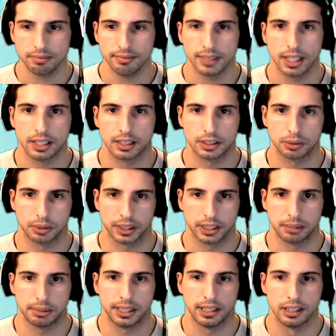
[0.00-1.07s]
Because we're gonna
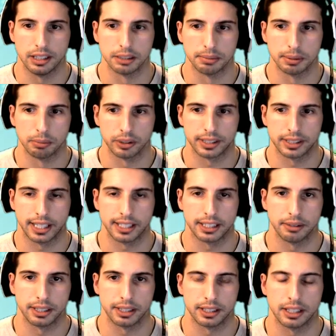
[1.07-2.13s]
be a little bit more tanky
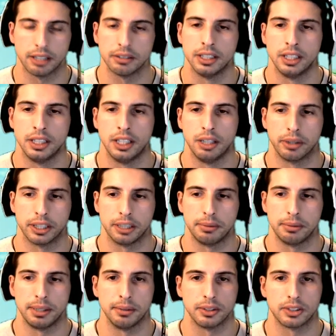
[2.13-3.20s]
right now. We're gonna
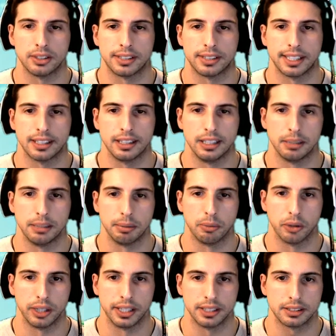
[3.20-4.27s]
be able to take a little bit
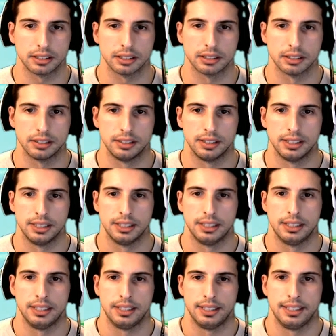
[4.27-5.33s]
more hits.
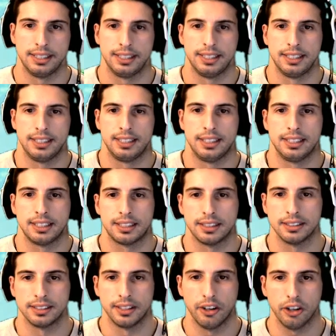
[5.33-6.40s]

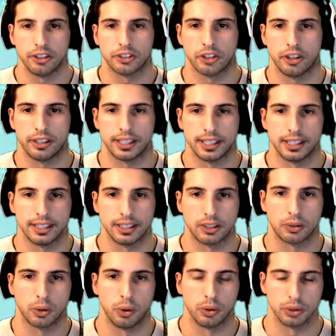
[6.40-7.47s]
Because they are targeting
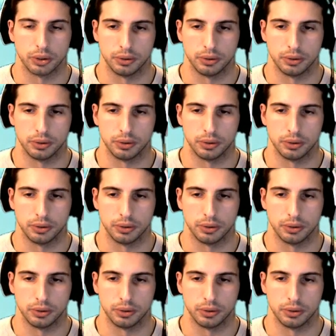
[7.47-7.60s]
Chrono.